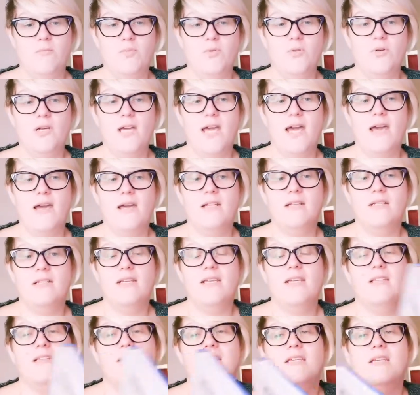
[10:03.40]
book, and
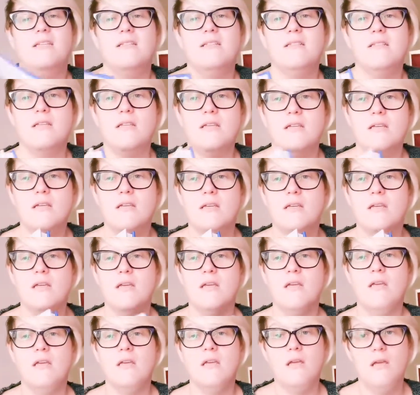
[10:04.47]
it is
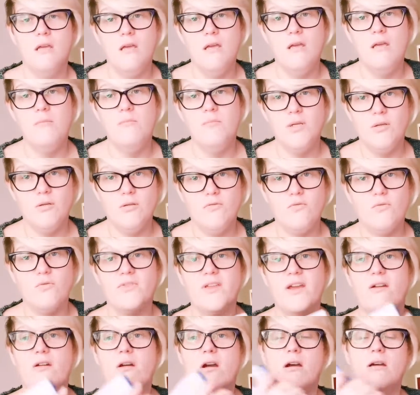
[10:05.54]
beautiful.
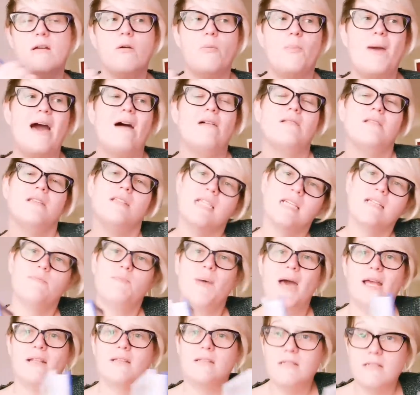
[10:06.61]
There are about 6
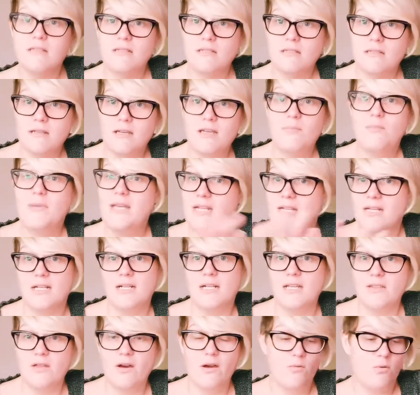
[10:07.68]
patterns
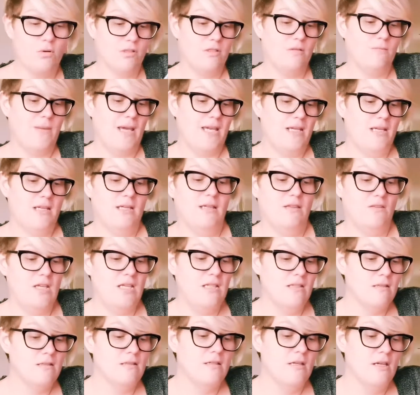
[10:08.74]
immediately that I want to make in
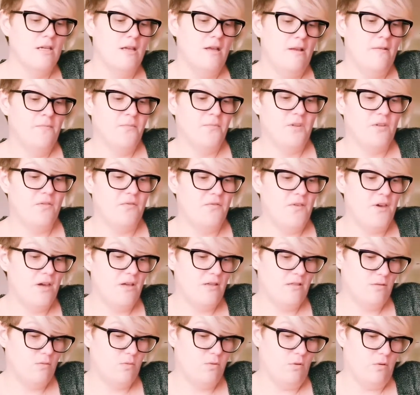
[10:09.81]
this. The
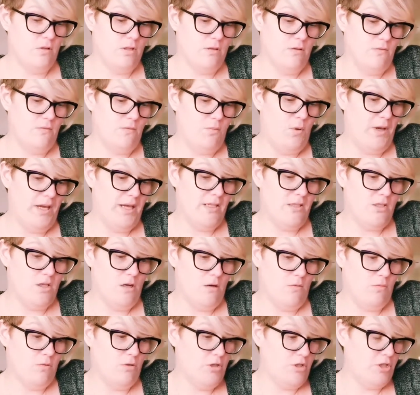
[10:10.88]
first one of which I
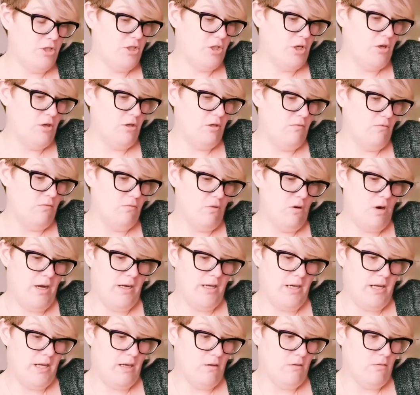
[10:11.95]
will just show you right
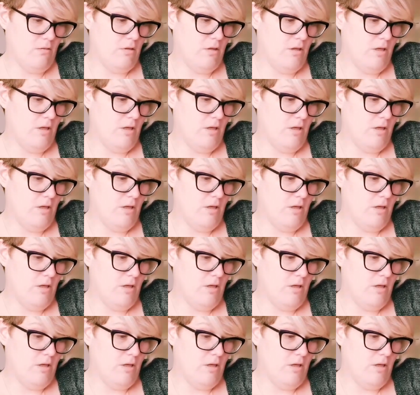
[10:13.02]
now